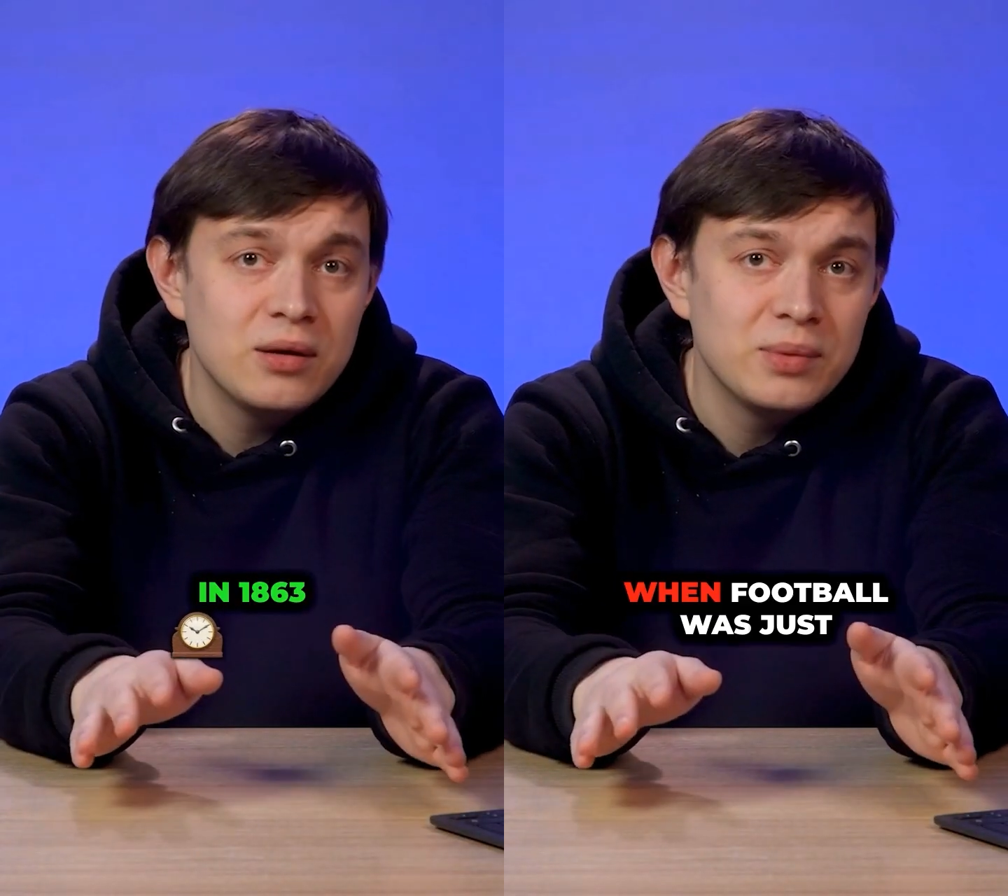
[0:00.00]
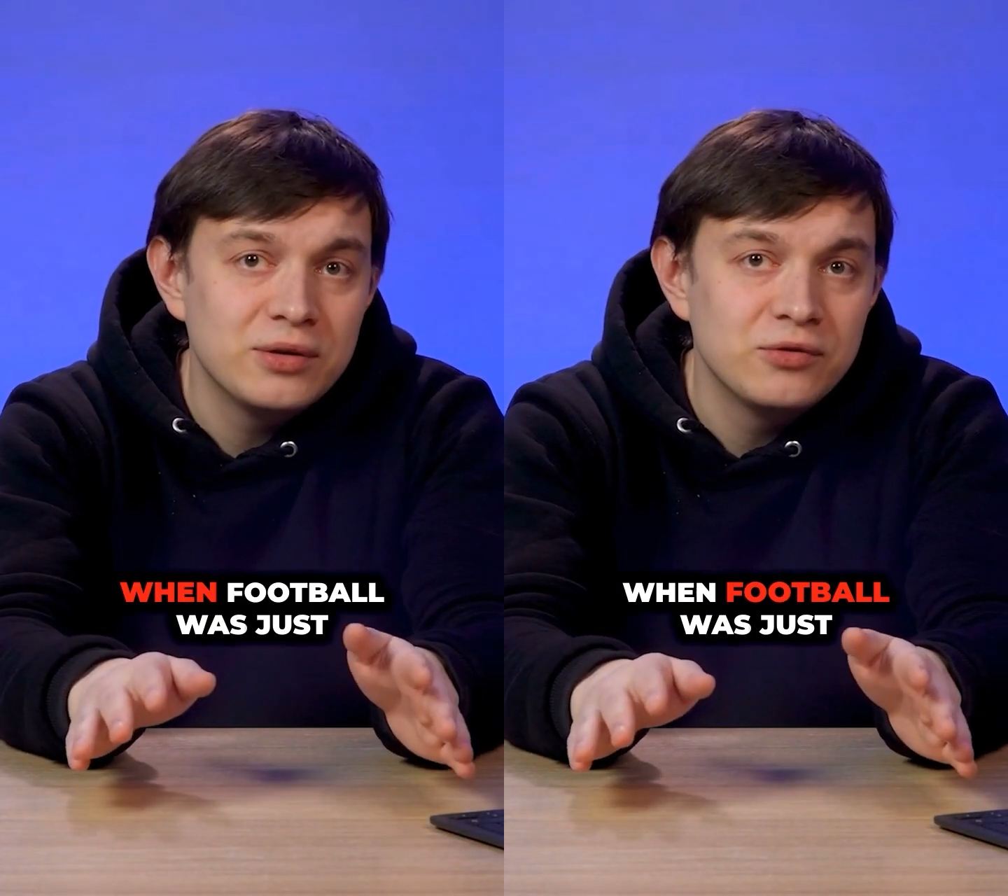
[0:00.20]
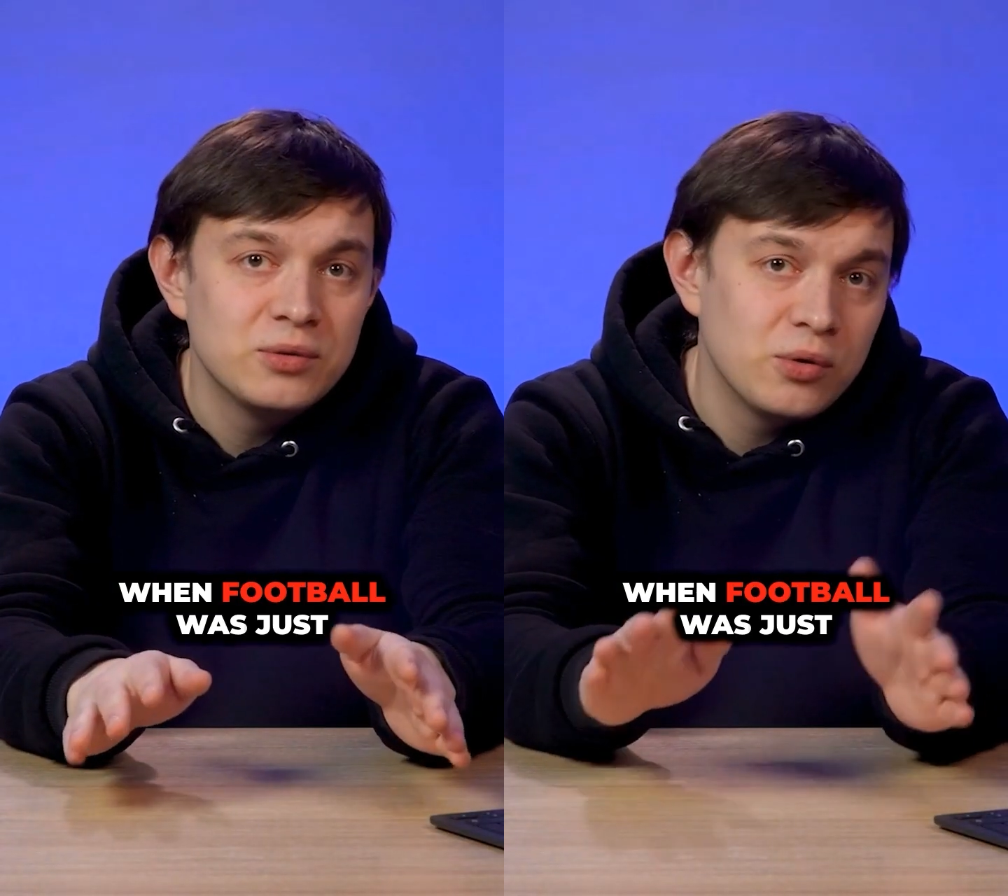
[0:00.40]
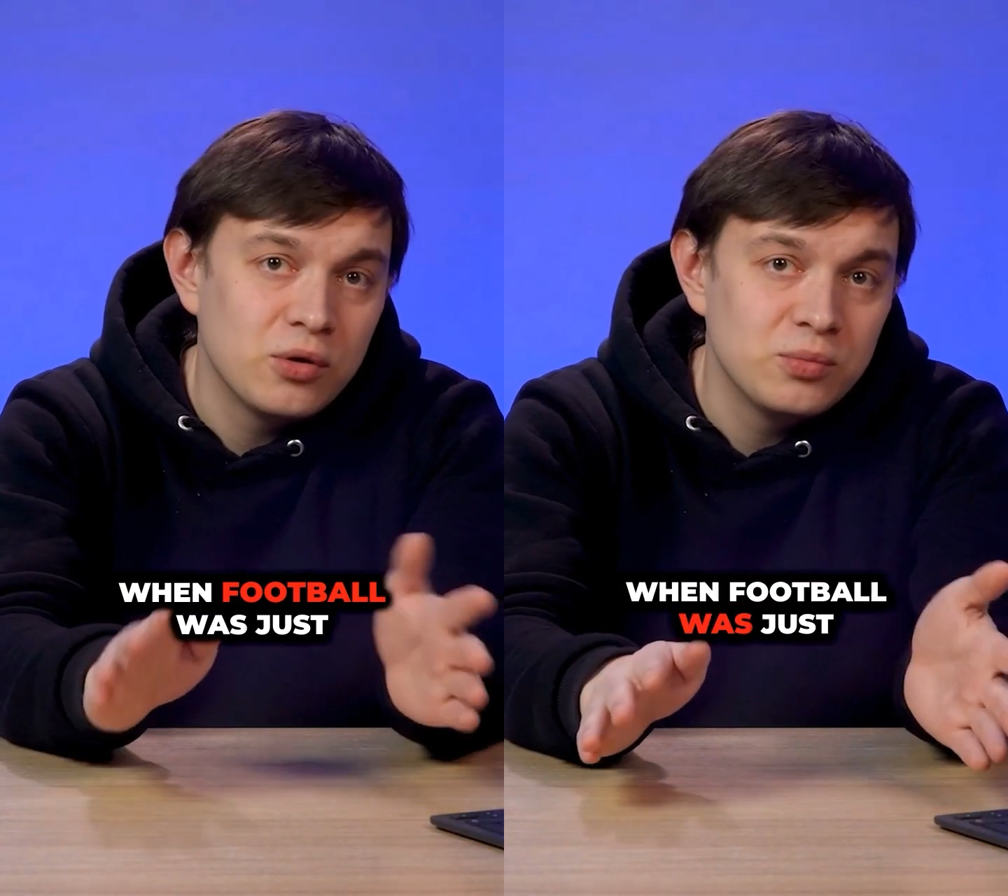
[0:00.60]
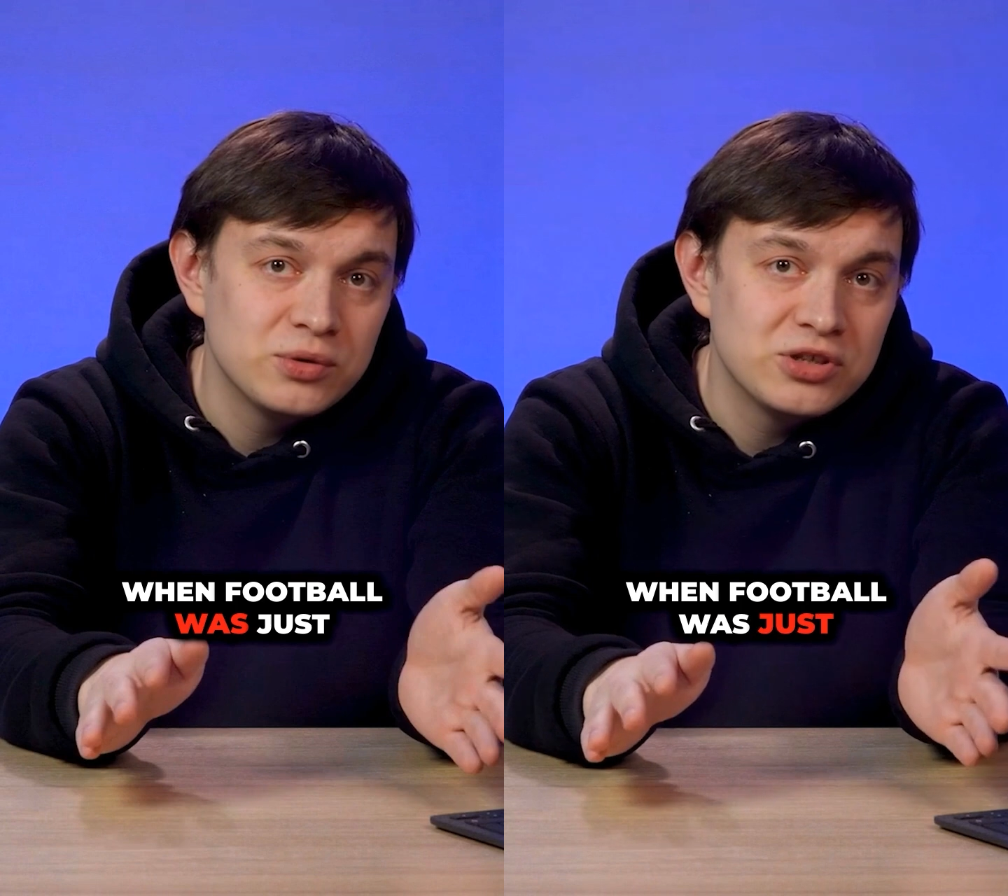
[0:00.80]
when
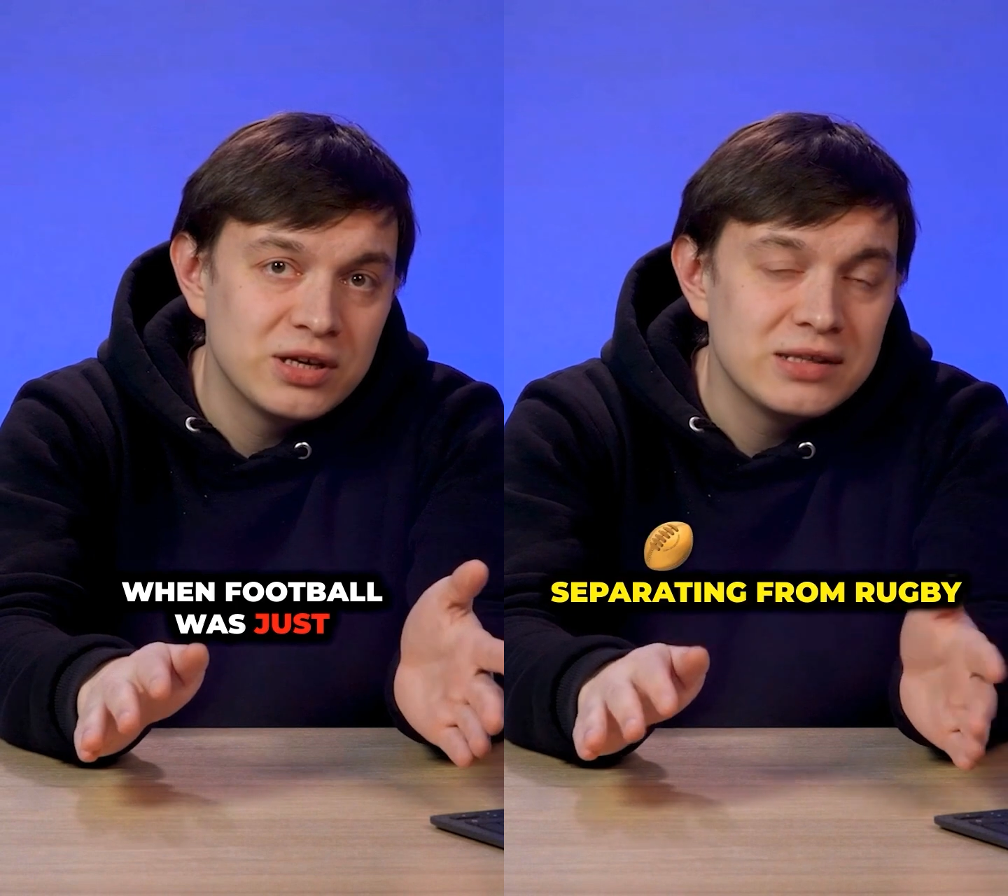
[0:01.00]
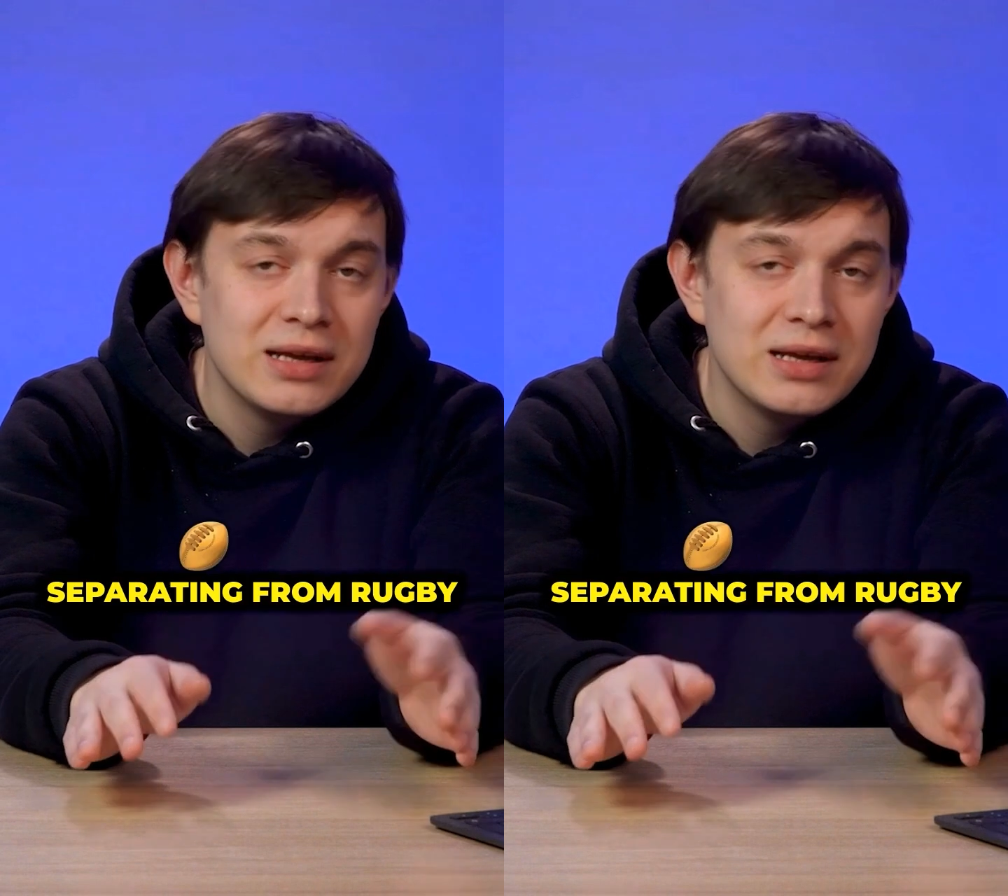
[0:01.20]
football was just